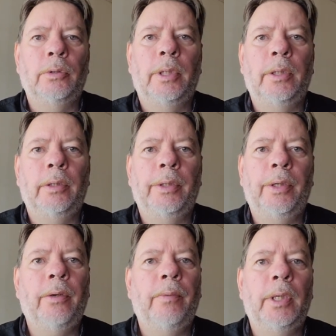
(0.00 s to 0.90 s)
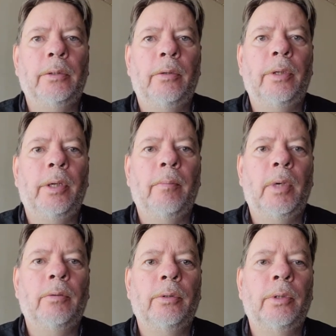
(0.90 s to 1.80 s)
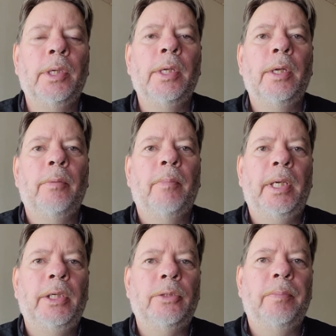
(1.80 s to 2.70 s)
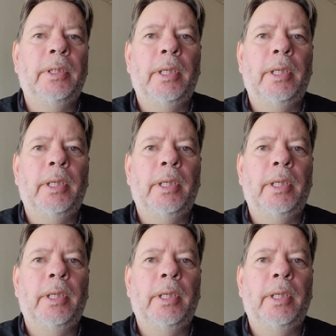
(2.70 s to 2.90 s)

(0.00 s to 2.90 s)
And here we are talking about management,